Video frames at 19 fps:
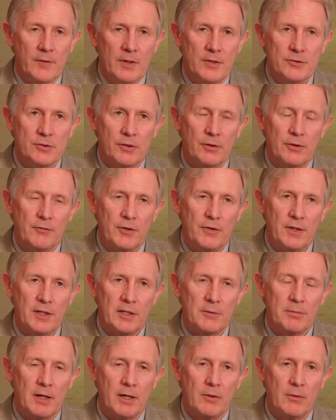So if you think
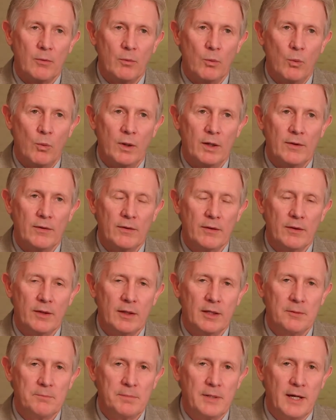about what
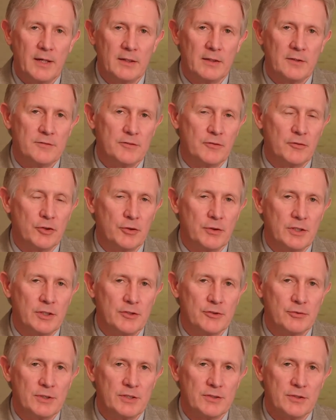the impact is of your
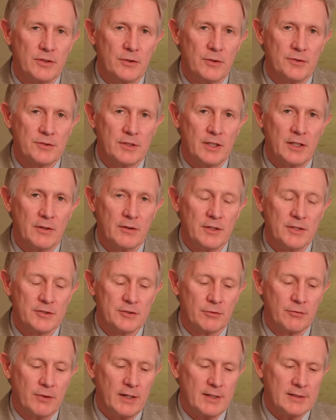injuries in those areas
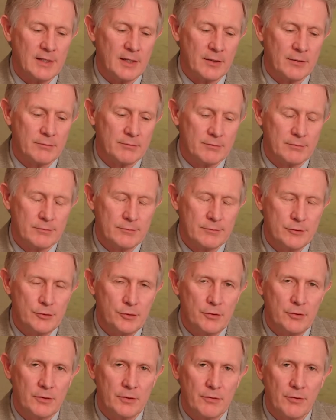and write down
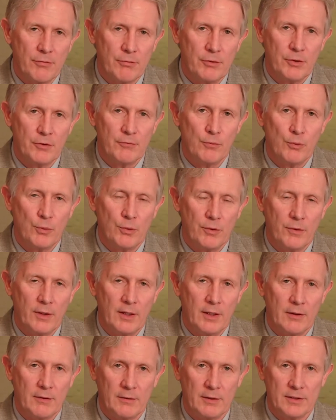2 to 3 or 4
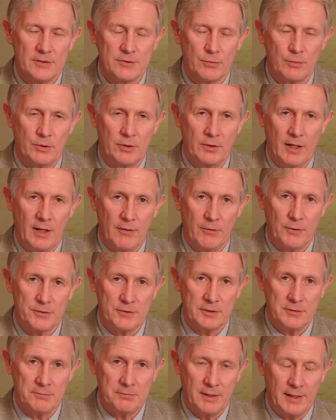areas where you have those
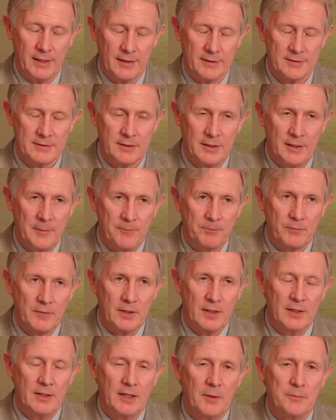impacts,
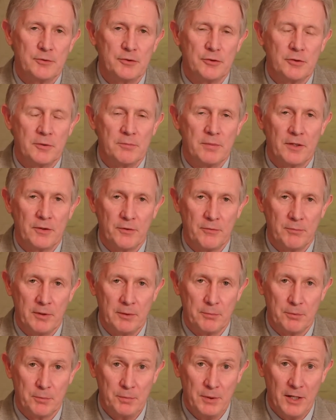it helps you to better be
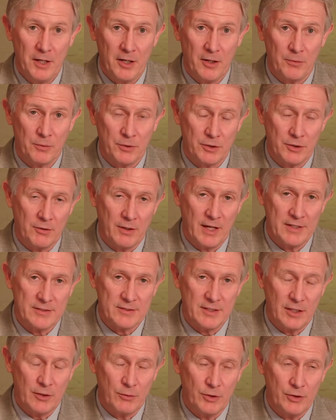prepared when you're asked
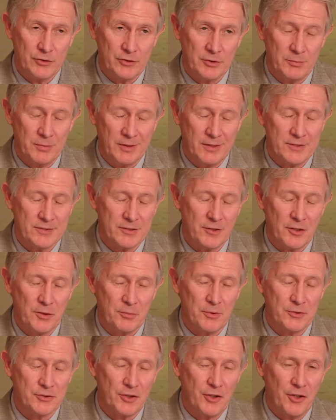that question, because it
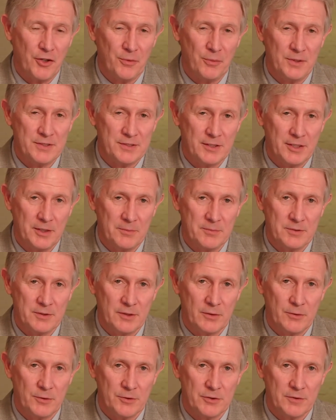almost always comes in
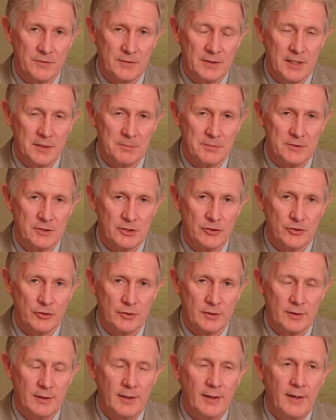the course of a
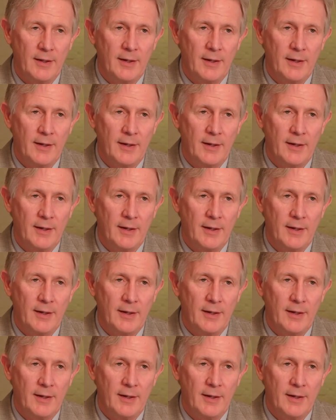deposition.